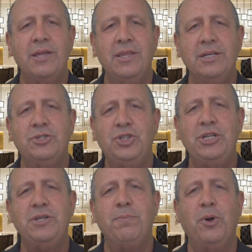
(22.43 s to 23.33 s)
This
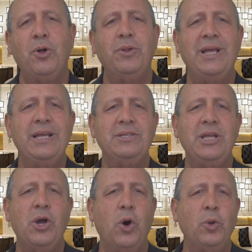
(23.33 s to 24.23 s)
Cheez It Bowl is
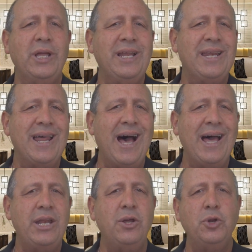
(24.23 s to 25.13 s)
the only
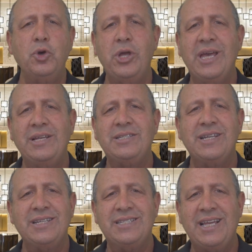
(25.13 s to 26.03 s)
non-New Year's
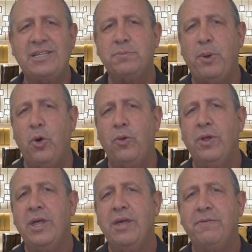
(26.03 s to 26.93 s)
Six
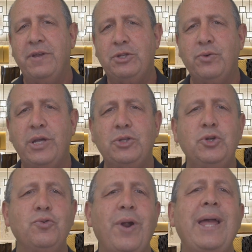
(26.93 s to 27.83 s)
Bowl featuring
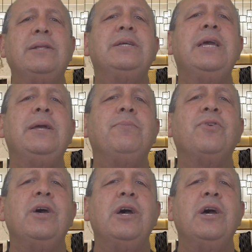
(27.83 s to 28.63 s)
two ranked teams.